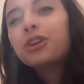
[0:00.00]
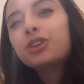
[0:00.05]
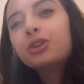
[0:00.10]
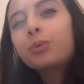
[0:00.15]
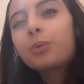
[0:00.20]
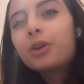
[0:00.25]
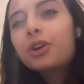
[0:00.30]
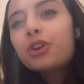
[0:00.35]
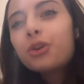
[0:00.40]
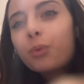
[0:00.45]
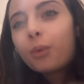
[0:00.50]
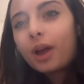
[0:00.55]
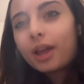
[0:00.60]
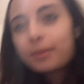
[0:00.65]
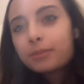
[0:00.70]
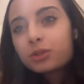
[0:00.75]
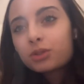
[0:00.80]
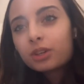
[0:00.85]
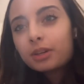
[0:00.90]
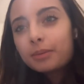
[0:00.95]
You want to know why
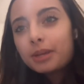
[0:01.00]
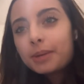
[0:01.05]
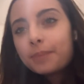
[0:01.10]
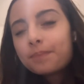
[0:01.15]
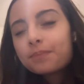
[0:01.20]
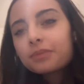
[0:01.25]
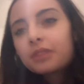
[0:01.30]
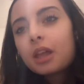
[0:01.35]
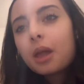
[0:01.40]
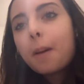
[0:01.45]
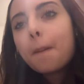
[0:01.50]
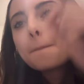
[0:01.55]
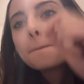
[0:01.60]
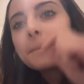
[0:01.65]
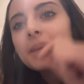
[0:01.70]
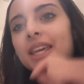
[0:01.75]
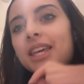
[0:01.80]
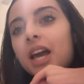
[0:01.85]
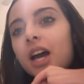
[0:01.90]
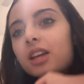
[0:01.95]
I'm screaming?
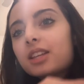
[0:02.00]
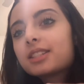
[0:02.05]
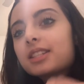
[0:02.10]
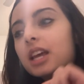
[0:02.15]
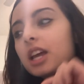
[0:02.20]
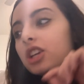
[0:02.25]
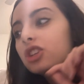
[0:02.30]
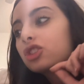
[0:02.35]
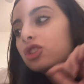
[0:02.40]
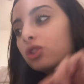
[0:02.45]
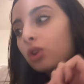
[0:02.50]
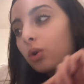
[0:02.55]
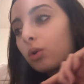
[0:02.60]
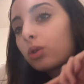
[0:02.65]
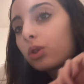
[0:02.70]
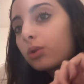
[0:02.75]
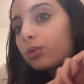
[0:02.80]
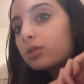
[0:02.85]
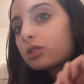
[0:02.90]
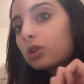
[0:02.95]
Because So
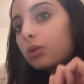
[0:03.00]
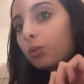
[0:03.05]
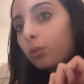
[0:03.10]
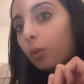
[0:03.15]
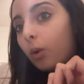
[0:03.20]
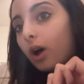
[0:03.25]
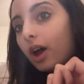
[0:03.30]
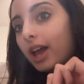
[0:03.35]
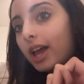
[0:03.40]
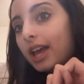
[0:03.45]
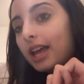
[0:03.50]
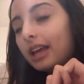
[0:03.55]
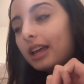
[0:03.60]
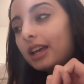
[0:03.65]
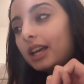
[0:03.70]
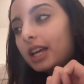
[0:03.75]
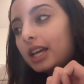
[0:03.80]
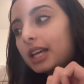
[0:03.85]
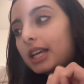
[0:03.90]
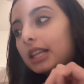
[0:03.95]
Close to What
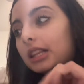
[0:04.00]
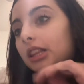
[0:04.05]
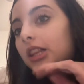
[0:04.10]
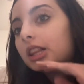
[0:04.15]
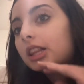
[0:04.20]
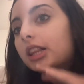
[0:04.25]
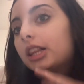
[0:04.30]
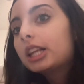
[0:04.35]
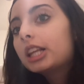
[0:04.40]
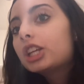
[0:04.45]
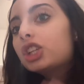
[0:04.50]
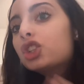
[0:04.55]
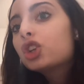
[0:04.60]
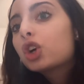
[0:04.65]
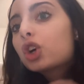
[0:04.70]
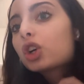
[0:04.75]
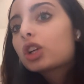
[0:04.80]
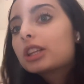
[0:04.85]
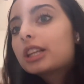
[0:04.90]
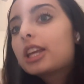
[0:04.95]

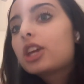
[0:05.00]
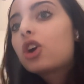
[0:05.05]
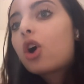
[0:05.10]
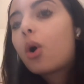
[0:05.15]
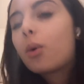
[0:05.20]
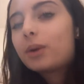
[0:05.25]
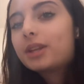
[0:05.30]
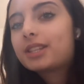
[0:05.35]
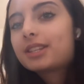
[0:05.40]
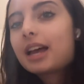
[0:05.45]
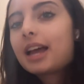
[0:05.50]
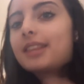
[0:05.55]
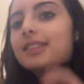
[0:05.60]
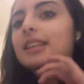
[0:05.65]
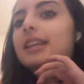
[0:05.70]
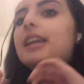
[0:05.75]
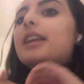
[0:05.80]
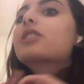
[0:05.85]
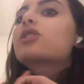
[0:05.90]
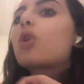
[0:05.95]
literally coincides,
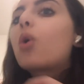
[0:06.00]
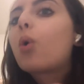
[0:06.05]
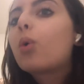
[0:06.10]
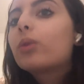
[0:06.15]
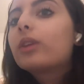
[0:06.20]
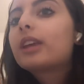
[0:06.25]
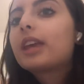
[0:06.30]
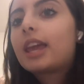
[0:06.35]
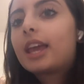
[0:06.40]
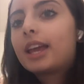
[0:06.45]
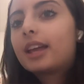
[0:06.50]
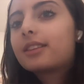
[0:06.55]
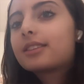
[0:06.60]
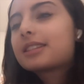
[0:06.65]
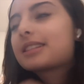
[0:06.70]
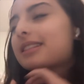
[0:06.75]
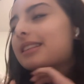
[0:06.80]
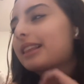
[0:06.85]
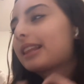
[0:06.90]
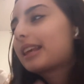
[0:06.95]
like it's holding
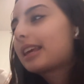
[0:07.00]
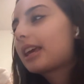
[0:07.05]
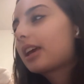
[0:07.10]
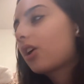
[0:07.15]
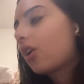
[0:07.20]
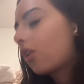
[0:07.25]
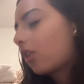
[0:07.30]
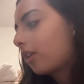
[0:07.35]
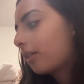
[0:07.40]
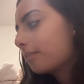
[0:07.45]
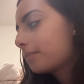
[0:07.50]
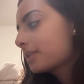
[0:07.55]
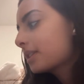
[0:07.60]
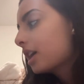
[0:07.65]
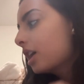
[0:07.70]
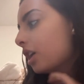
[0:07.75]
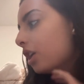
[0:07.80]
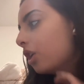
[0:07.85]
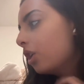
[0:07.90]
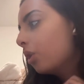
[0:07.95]
hands, linking arms
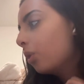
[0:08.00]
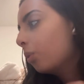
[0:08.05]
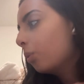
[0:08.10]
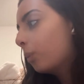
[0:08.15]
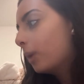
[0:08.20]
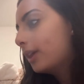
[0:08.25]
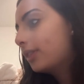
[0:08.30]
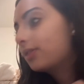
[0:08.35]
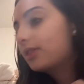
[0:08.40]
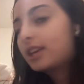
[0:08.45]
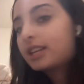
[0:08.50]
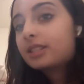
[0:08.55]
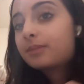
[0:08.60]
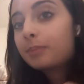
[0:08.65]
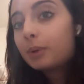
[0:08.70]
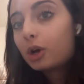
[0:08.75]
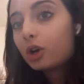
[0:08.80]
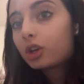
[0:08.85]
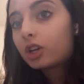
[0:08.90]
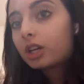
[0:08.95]
with this
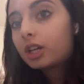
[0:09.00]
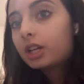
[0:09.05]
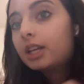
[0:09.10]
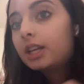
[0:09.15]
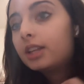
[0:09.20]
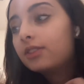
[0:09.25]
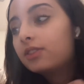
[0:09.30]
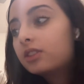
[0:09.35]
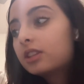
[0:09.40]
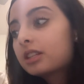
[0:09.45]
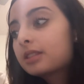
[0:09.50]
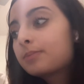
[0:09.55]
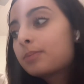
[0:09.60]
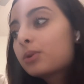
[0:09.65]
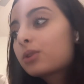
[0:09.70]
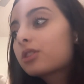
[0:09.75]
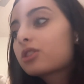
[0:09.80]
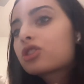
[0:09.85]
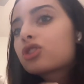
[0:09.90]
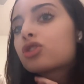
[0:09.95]
book. This
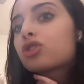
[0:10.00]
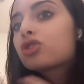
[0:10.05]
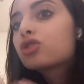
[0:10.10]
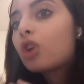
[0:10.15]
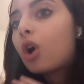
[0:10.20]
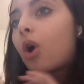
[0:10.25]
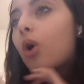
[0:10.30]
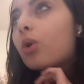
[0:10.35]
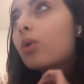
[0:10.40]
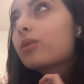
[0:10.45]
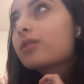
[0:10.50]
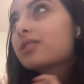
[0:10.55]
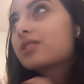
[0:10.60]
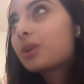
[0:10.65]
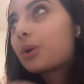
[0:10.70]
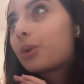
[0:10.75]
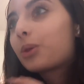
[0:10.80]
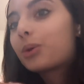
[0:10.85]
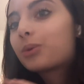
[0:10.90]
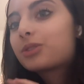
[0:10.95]
book is so
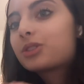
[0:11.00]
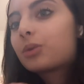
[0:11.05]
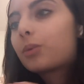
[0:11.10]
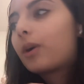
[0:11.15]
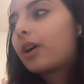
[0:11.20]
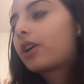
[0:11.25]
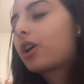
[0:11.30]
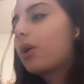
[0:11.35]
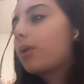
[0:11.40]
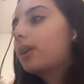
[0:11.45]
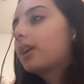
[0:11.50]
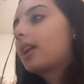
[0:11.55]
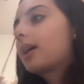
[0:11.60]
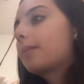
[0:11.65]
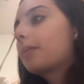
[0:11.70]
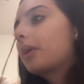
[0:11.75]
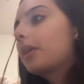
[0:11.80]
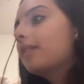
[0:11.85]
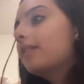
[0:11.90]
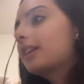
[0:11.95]
close to What coded.
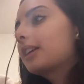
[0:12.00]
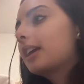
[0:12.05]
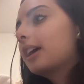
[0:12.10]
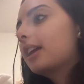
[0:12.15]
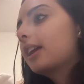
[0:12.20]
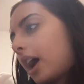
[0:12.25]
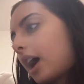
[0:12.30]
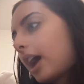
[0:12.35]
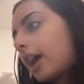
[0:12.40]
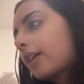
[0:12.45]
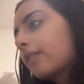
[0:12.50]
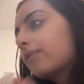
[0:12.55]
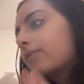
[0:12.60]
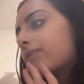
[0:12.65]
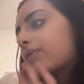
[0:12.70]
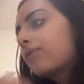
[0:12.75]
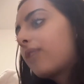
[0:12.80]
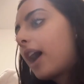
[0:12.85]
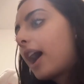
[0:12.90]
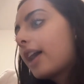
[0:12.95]
I'm not even kidding. I have
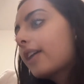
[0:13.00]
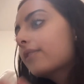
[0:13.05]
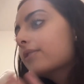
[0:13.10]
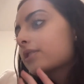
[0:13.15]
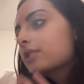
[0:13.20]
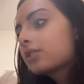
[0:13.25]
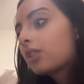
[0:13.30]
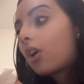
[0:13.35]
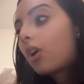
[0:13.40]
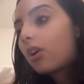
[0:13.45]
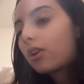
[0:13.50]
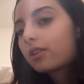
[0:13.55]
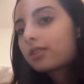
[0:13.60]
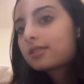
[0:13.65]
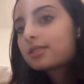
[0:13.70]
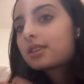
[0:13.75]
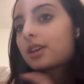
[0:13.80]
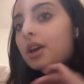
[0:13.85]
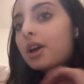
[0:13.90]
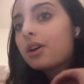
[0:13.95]
5
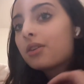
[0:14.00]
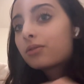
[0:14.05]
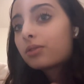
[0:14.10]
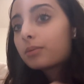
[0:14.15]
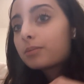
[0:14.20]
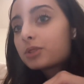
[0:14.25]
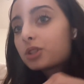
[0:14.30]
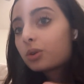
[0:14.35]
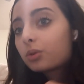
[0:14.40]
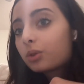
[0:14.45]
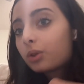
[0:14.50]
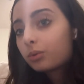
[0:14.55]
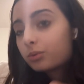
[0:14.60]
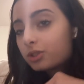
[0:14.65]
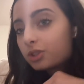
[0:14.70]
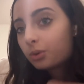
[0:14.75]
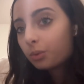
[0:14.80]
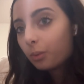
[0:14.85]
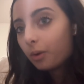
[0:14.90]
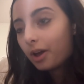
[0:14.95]
songs from So
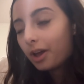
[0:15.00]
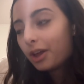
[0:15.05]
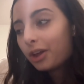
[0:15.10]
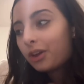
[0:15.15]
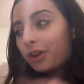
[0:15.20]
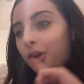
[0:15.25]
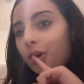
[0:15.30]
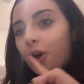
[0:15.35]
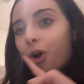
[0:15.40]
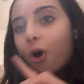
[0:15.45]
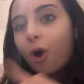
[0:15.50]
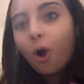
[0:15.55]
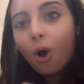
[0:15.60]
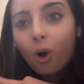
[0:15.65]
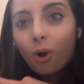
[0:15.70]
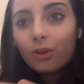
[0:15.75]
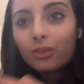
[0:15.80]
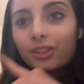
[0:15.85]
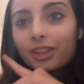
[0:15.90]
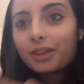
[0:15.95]
Close to What
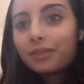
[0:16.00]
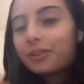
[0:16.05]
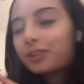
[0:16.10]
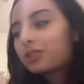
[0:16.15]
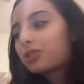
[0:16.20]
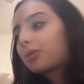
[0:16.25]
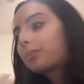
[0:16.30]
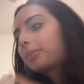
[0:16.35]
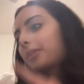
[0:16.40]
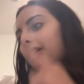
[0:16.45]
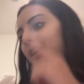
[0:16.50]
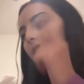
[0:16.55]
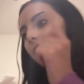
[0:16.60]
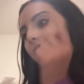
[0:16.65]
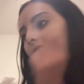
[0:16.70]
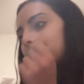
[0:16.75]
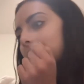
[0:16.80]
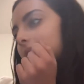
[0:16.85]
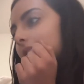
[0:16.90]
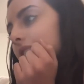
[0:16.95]
on the official
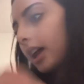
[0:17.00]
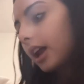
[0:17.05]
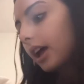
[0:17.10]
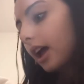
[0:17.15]
playlist.